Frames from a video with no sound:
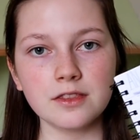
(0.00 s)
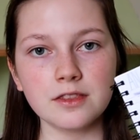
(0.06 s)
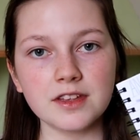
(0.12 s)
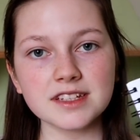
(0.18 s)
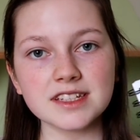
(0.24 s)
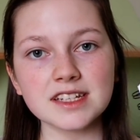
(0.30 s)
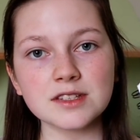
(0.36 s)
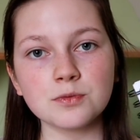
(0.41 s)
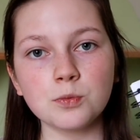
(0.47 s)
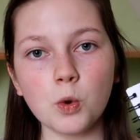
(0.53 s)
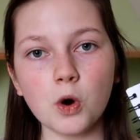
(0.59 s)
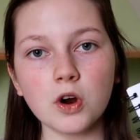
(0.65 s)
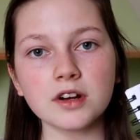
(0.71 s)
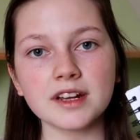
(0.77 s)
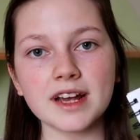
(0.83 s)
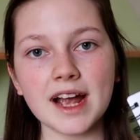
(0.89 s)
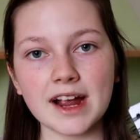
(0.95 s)
This is
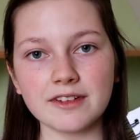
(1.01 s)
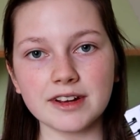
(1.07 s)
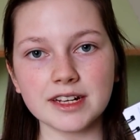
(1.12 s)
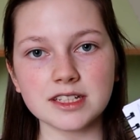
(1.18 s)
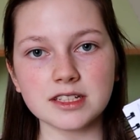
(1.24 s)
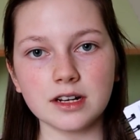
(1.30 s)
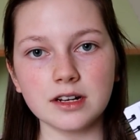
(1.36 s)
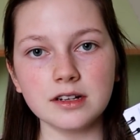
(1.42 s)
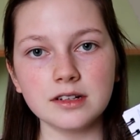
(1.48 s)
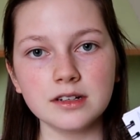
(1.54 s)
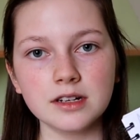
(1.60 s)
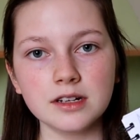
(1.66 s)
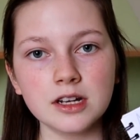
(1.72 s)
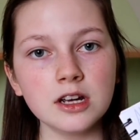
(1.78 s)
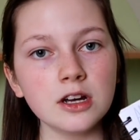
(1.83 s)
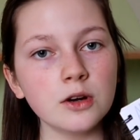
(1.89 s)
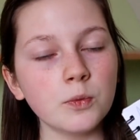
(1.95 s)
one character,
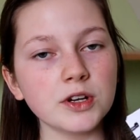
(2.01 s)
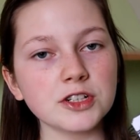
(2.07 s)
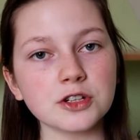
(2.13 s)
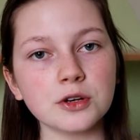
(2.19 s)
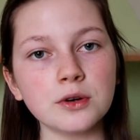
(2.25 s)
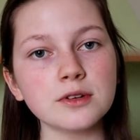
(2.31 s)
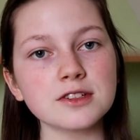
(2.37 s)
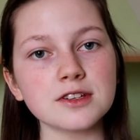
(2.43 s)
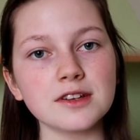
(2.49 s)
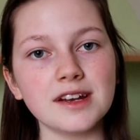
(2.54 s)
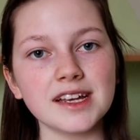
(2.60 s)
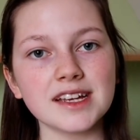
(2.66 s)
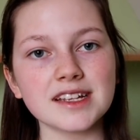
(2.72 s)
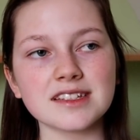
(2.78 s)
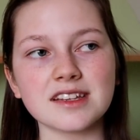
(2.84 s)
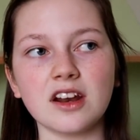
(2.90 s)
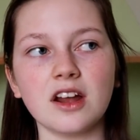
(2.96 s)
which also
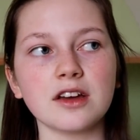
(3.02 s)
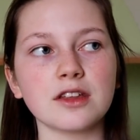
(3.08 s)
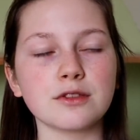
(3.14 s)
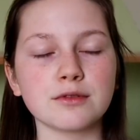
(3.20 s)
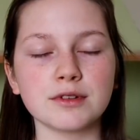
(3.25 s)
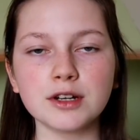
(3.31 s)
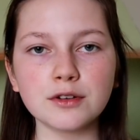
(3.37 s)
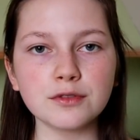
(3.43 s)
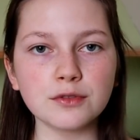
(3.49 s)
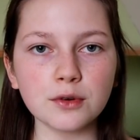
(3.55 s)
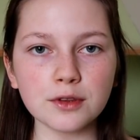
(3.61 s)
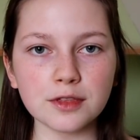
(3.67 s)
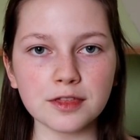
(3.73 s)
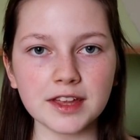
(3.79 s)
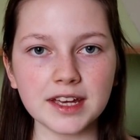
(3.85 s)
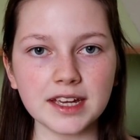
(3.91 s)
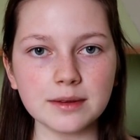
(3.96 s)
links to like 3 or
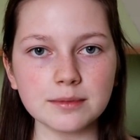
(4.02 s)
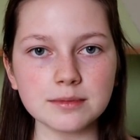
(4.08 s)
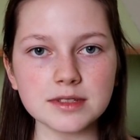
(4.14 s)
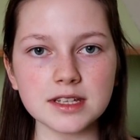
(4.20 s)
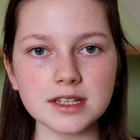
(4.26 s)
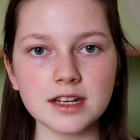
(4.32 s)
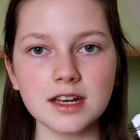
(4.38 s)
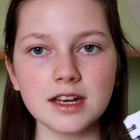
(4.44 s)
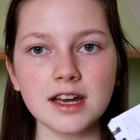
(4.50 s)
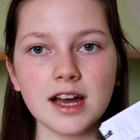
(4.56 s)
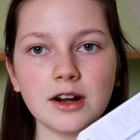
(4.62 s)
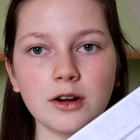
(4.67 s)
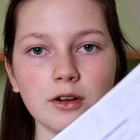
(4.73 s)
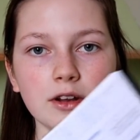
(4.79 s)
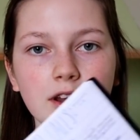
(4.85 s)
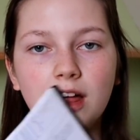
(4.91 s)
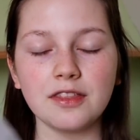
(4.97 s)
4 themes and
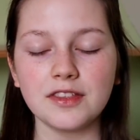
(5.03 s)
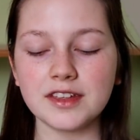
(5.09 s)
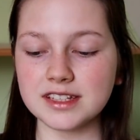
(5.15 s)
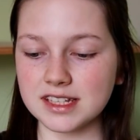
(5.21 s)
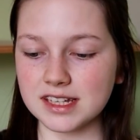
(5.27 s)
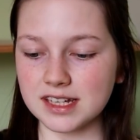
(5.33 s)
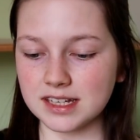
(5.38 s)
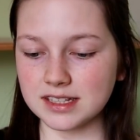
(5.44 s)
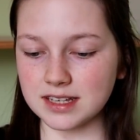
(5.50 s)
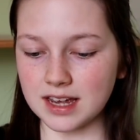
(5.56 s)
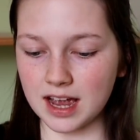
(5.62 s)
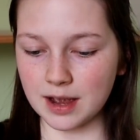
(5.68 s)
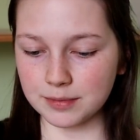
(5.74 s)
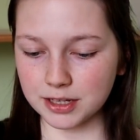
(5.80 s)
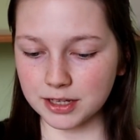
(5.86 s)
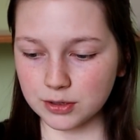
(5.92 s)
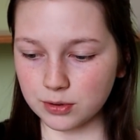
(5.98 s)
all that. This is
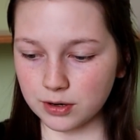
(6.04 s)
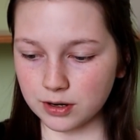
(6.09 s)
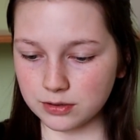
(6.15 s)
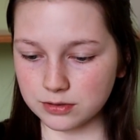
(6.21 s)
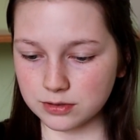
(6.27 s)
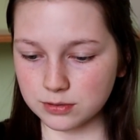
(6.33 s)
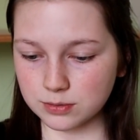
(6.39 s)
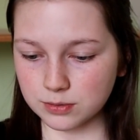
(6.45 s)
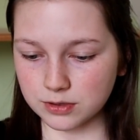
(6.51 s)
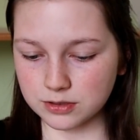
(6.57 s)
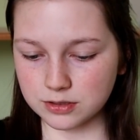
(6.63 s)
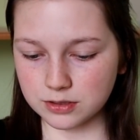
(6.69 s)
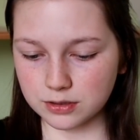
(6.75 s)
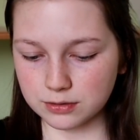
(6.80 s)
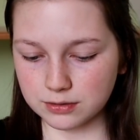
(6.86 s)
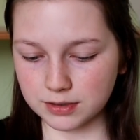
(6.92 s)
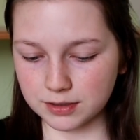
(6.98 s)
how many quotes? 1,
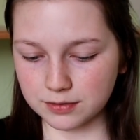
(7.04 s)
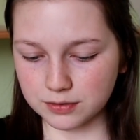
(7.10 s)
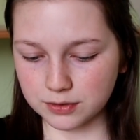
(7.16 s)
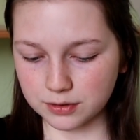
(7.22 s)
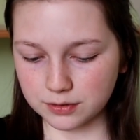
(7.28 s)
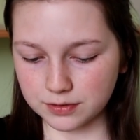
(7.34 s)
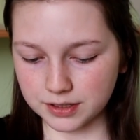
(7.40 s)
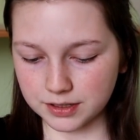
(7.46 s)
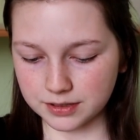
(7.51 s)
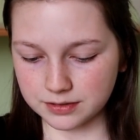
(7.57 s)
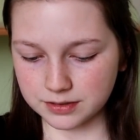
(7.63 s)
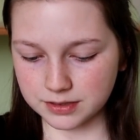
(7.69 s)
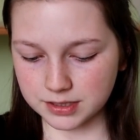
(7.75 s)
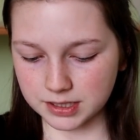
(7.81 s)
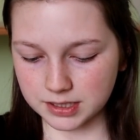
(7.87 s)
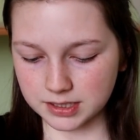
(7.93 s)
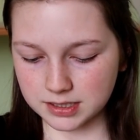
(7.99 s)
2, 3, 4, 5,
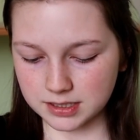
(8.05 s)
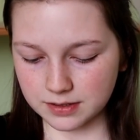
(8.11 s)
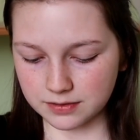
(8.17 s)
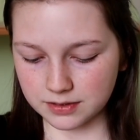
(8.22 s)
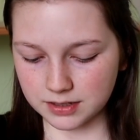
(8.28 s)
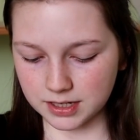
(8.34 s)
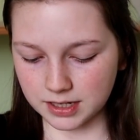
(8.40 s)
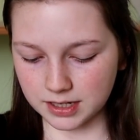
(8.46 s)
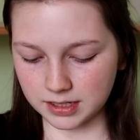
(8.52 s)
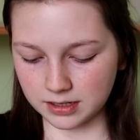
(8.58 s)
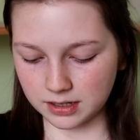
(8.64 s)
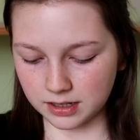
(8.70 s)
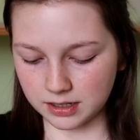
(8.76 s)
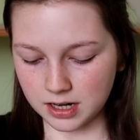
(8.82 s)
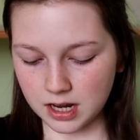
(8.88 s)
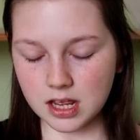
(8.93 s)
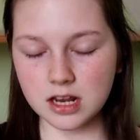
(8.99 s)
6, 7, 8,
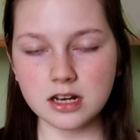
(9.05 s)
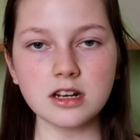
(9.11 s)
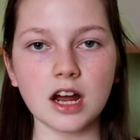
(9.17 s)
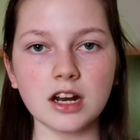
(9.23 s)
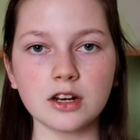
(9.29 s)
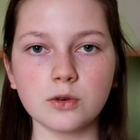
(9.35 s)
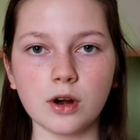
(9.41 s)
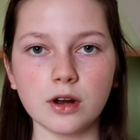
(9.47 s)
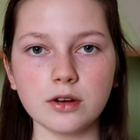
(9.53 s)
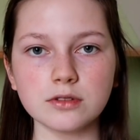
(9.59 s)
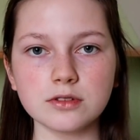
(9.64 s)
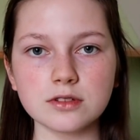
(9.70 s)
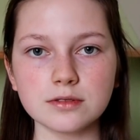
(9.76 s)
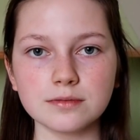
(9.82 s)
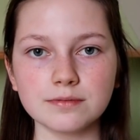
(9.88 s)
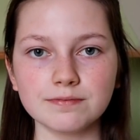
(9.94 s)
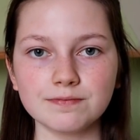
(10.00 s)
9. 9
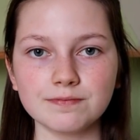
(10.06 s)
quotes